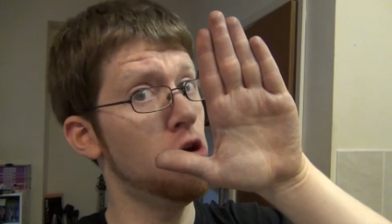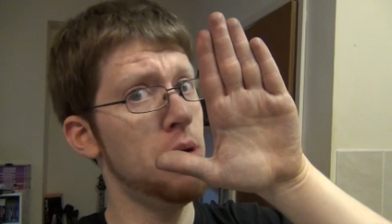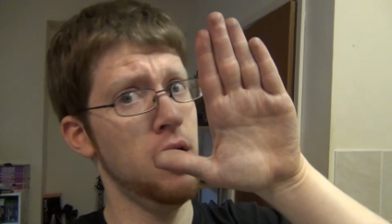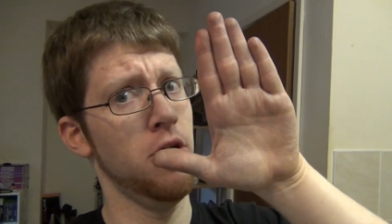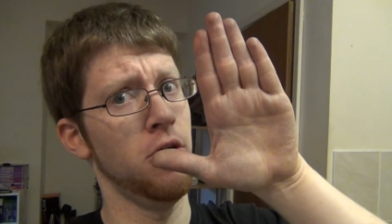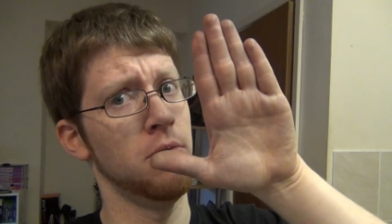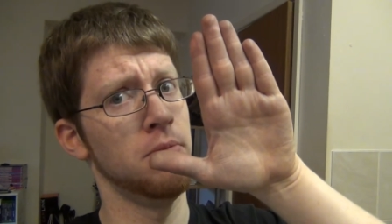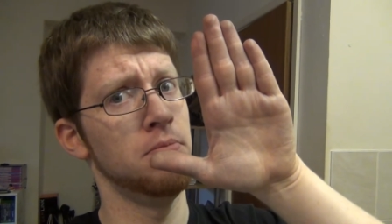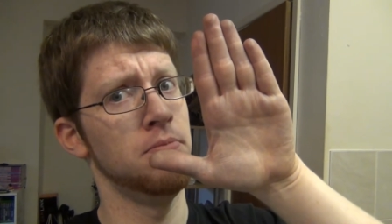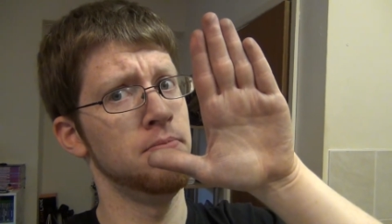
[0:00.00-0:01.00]
miner.
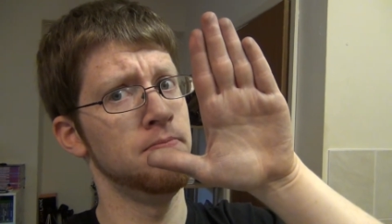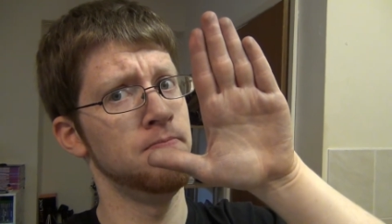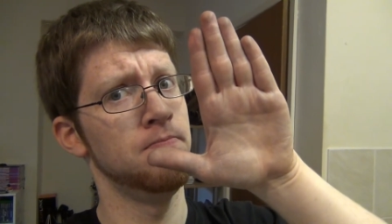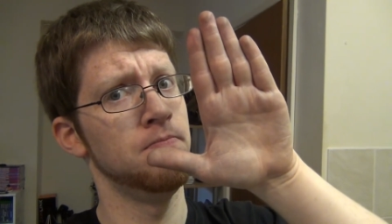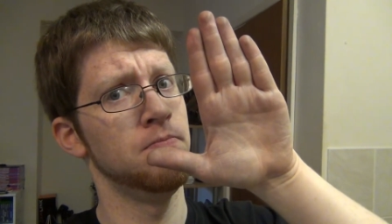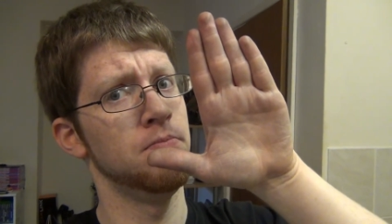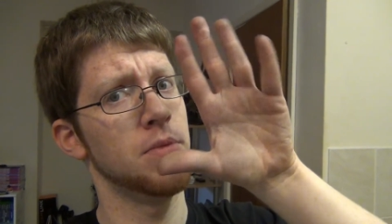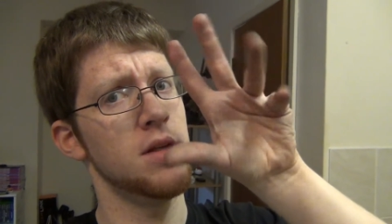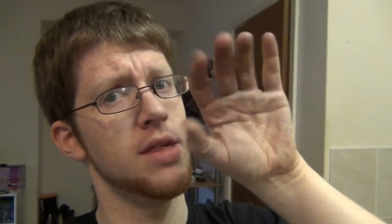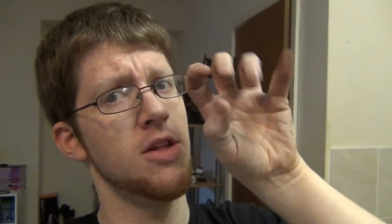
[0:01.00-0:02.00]

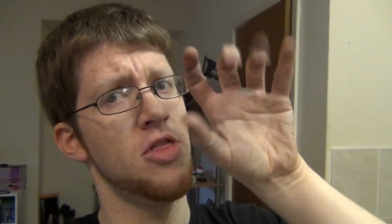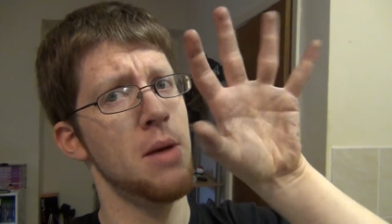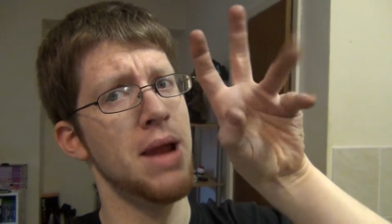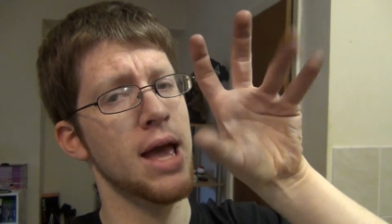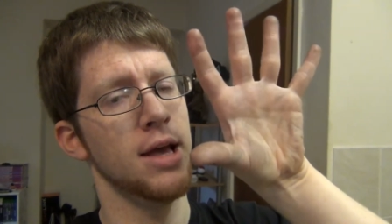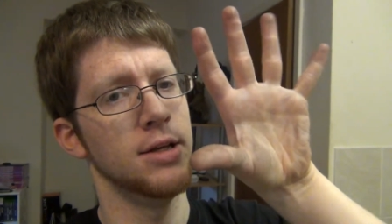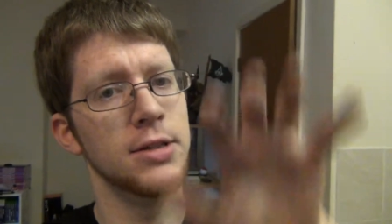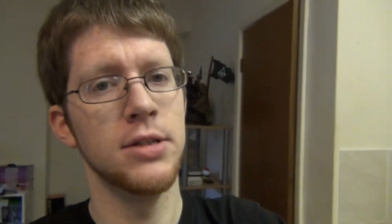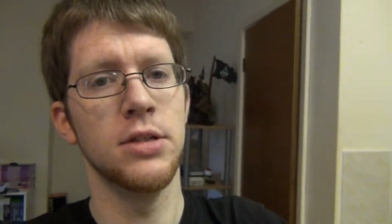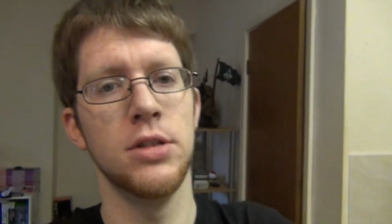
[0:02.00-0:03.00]
Because it's not that black.
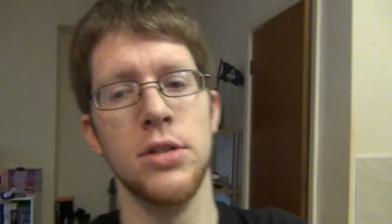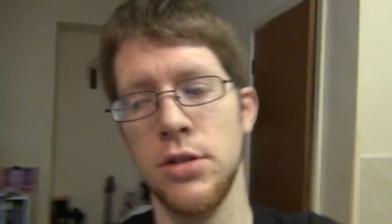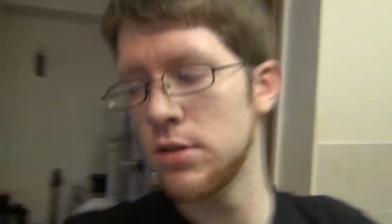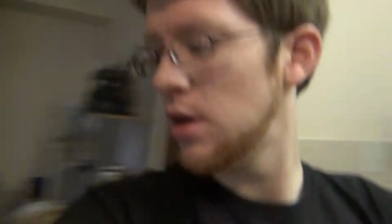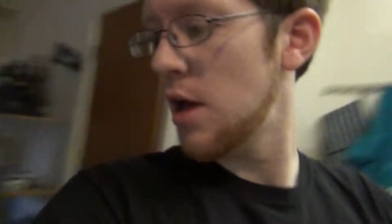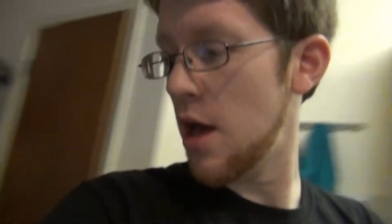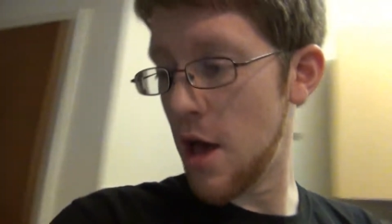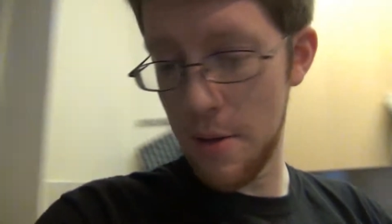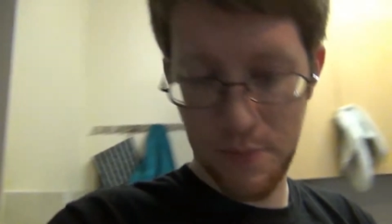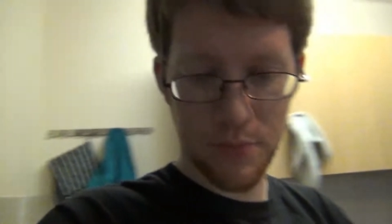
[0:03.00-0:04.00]

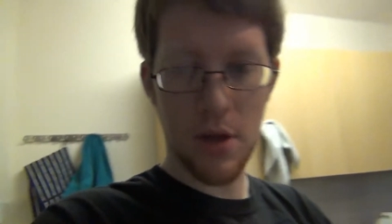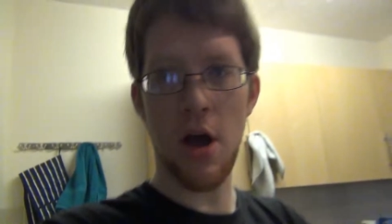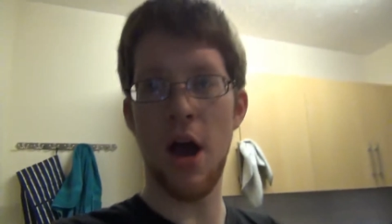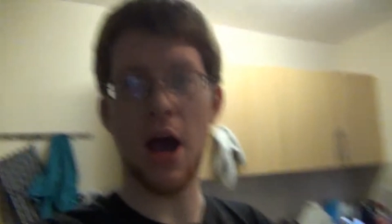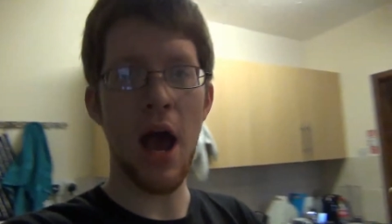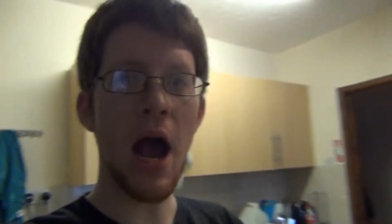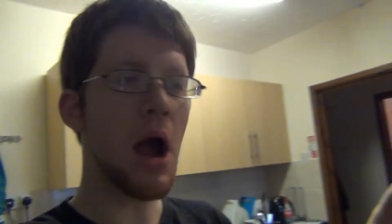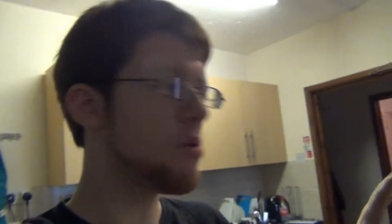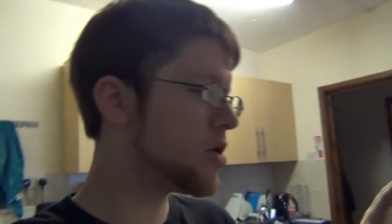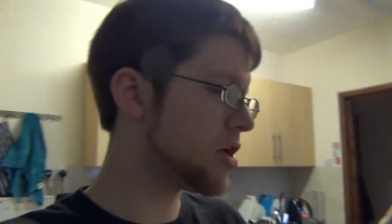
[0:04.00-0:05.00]
Um, I, I
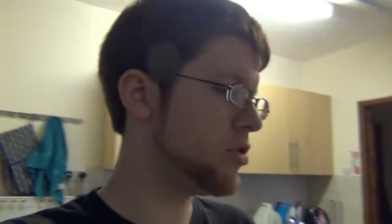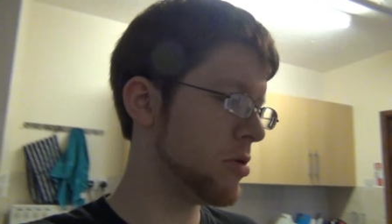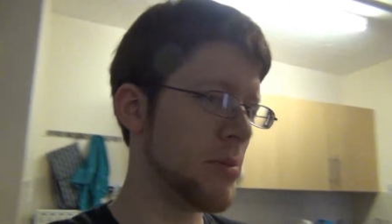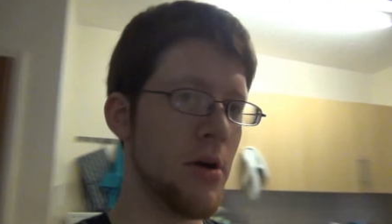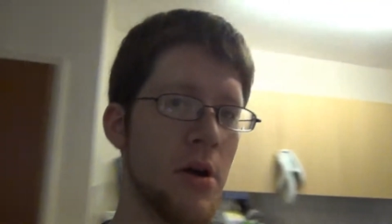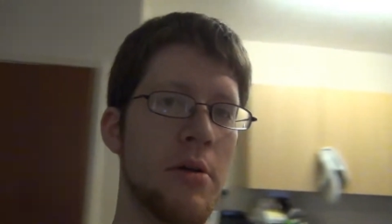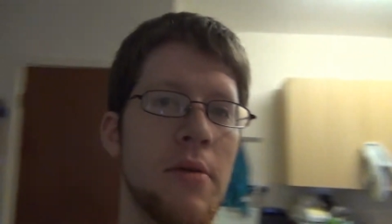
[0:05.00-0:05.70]
wish I could do it on.